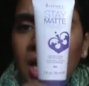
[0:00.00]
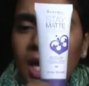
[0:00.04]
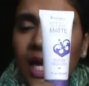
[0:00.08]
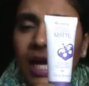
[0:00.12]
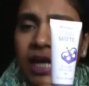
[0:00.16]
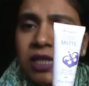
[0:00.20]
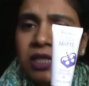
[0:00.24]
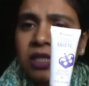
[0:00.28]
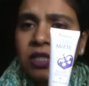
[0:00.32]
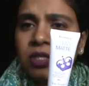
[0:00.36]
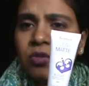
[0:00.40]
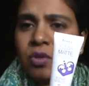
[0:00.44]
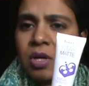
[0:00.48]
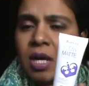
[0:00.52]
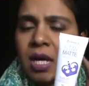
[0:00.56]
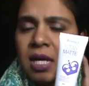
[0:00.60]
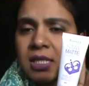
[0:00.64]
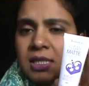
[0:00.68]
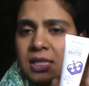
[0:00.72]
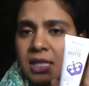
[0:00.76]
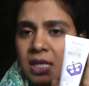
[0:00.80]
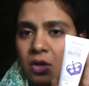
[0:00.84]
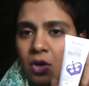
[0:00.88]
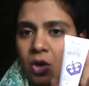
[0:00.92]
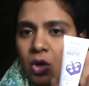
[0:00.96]
as you
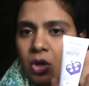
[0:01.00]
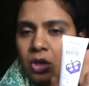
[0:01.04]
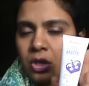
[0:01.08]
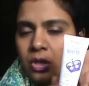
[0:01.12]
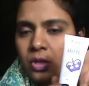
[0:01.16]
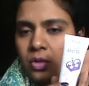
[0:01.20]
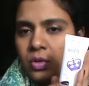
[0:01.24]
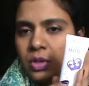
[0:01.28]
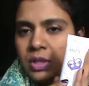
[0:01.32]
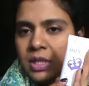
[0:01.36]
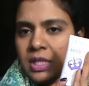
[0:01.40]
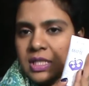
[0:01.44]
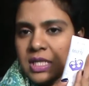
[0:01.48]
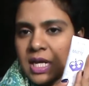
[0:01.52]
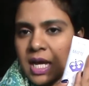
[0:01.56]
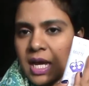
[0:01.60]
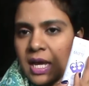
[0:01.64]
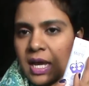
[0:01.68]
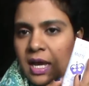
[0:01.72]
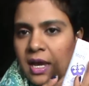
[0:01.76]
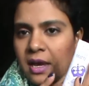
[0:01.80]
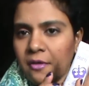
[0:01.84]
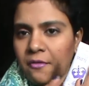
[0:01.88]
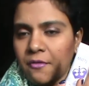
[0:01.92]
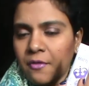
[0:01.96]
guys all know that I
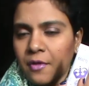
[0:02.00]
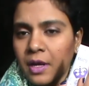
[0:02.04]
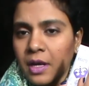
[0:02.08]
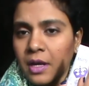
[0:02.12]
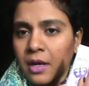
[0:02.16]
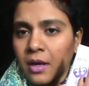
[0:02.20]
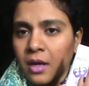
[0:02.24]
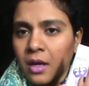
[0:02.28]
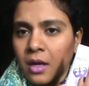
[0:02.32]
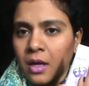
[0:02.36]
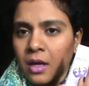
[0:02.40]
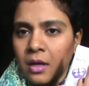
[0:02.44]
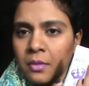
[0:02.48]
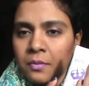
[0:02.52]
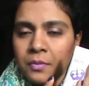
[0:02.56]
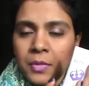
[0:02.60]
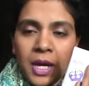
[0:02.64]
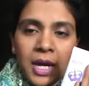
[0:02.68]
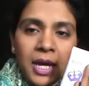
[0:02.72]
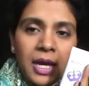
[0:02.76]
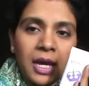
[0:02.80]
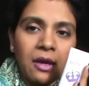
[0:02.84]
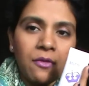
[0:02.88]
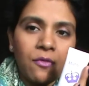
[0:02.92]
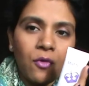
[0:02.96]
have an um,
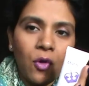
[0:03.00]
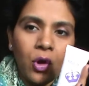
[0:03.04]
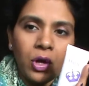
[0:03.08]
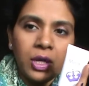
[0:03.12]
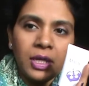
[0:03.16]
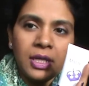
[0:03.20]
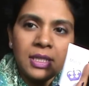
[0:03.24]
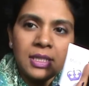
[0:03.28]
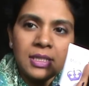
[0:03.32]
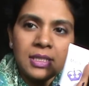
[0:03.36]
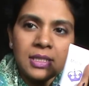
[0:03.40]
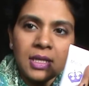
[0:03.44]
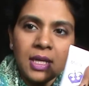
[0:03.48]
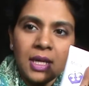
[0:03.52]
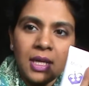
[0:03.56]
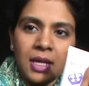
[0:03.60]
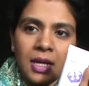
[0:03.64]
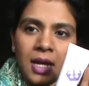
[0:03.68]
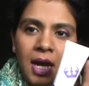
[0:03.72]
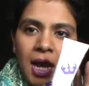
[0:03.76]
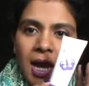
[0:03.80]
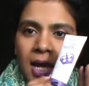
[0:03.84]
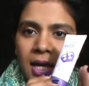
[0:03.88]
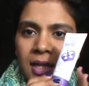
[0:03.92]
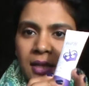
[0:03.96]
I have oily
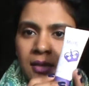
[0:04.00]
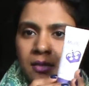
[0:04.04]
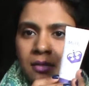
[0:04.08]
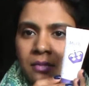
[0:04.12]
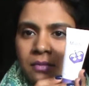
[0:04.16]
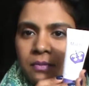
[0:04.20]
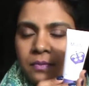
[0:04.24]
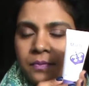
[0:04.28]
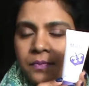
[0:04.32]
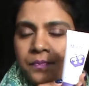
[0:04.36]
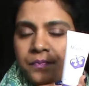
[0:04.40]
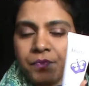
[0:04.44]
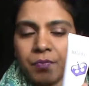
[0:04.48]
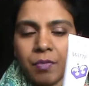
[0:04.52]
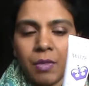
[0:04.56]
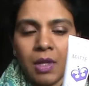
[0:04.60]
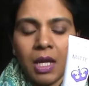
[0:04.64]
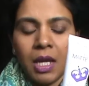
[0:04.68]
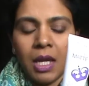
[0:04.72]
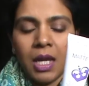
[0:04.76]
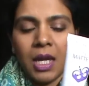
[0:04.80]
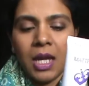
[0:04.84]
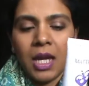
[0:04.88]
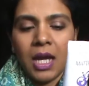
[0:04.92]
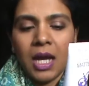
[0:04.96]
skin and
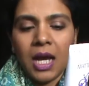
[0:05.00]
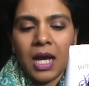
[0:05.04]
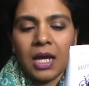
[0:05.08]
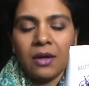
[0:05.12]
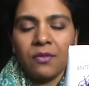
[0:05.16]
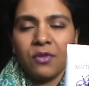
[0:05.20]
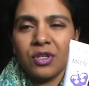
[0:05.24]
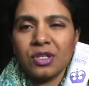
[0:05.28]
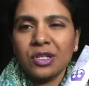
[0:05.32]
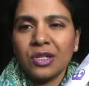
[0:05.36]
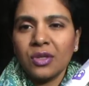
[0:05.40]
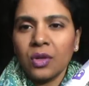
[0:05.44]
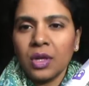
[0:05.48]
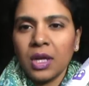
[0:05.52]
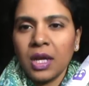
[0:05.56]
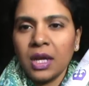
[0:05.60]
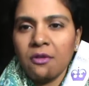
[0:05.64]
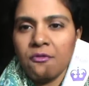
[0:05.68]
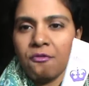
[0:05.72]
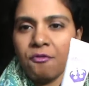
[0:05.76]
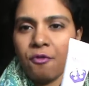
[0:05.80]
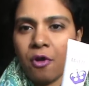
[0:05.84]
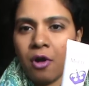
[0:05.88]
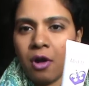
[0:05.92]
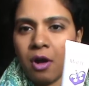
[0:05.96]
I was
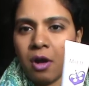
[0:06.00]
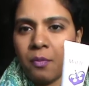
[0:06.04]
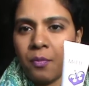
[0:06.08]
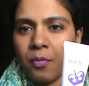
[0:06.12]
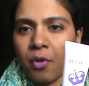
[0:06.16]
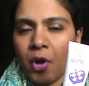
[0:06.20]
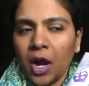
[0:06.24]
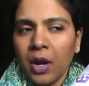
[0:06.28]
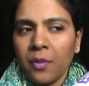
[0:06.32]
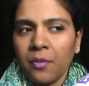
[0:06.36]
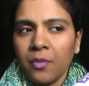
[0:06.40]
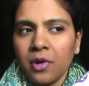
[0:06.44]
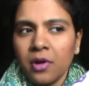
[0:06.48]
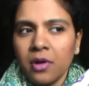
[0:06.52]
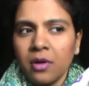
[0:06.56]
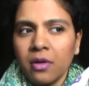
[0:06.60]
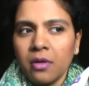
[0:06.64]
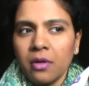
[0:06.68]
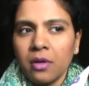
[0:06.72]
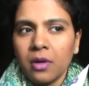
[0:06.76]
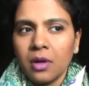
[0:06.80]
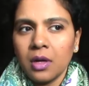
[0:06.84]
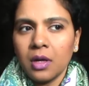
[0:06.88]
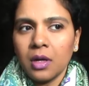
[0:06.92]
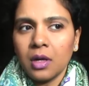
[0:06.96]
looking for a
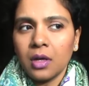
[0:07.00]
primer